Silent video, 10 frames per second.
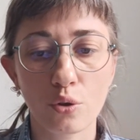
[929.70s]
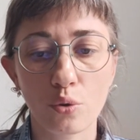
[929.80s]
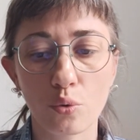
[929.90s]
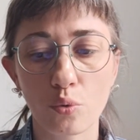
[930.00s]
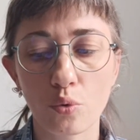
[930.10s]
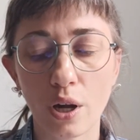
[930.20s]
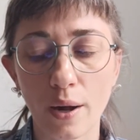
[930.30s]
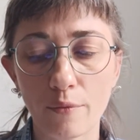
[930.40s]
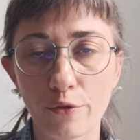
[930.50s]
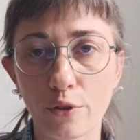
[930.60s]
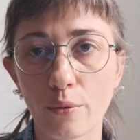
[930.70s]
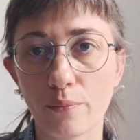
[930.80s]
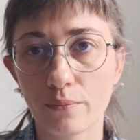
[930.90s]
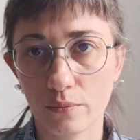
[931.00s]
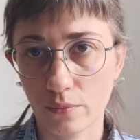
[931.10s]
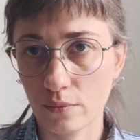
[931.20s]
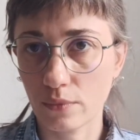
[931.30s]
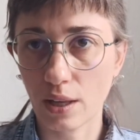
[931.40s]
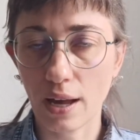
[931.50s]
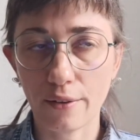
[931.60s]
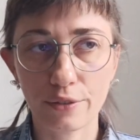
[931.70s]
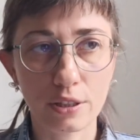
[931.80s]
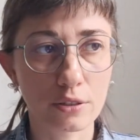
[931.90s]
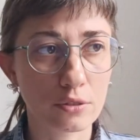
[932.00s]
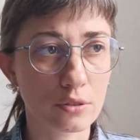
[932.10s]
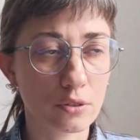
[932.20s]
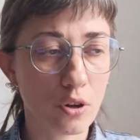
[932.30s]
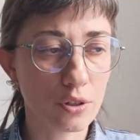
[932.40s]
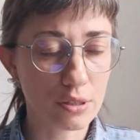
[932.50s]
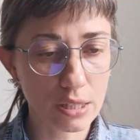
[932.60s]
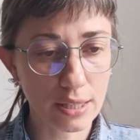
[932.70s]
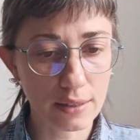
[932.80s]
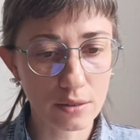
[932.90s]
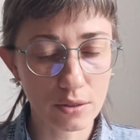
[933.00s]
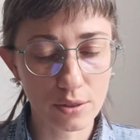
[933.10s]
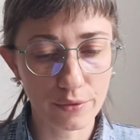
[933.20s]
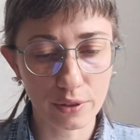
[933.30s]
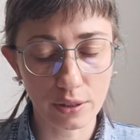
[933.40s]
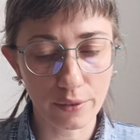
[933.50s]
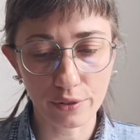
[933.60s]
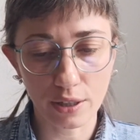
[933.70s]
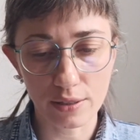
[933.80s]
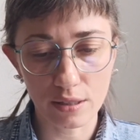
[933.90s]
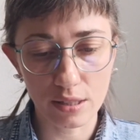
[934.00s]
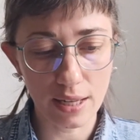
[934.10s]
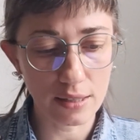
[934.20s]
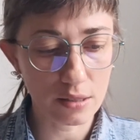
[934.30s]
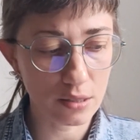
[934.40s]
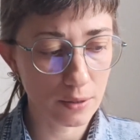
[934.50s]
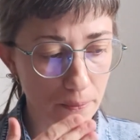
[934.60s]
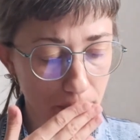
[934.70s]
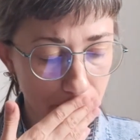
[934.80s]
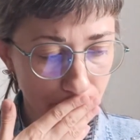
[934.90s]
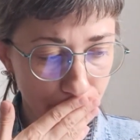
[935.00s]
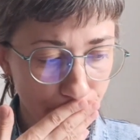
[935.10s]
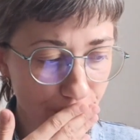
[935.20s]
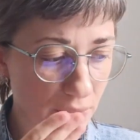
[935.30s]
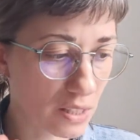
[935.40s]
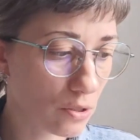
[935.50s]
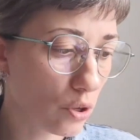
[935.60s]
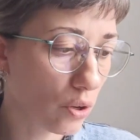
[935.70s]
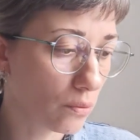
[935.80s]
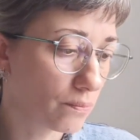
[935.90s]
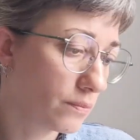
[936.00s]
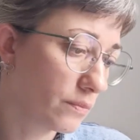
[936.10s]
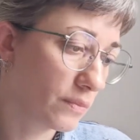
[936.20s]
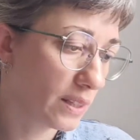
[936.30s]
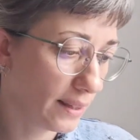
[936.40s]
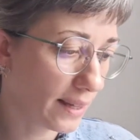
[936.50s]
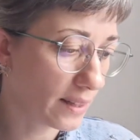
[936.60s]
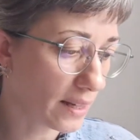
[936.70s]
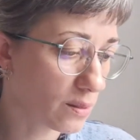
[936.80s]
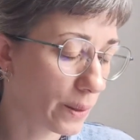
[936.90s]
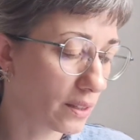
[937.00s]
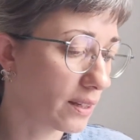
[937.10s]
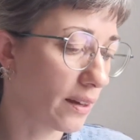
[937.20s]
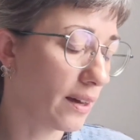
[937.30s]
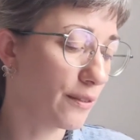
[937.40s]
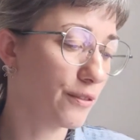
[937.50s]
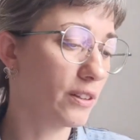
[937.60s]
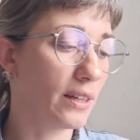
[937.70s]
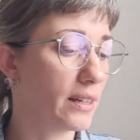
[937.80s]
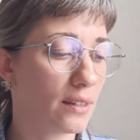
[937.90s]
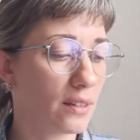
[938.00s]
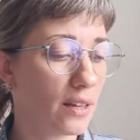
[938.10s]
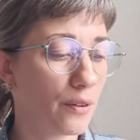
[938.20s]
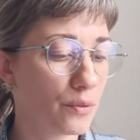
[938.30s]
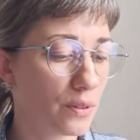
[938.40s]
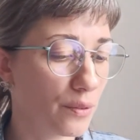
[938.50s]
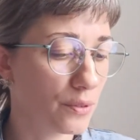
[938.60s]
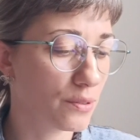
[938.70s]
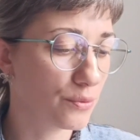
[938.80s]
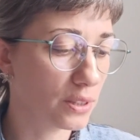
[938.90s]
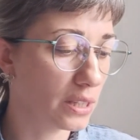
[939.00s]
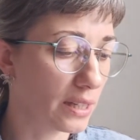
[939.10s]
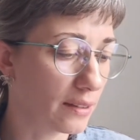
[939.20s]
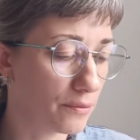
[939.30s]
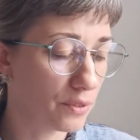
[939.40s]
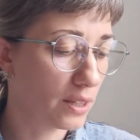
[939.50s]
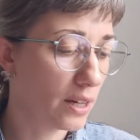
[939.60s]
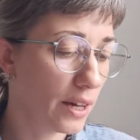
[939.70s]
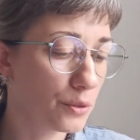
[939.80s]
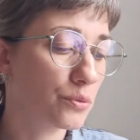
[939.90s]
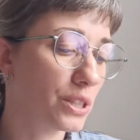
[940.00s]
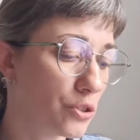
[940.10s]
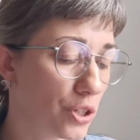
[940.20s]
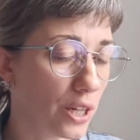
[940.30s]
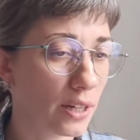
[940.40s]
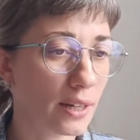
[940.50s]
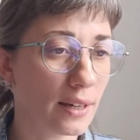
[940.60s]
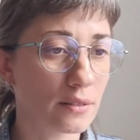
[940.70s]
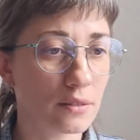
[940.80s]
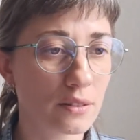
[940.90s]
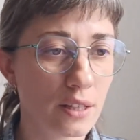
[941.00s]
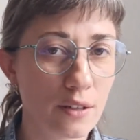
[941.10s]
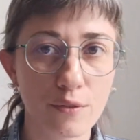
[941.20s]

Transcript: who come from African continent, different African states. So in that aspect, I feel like it was really enriching and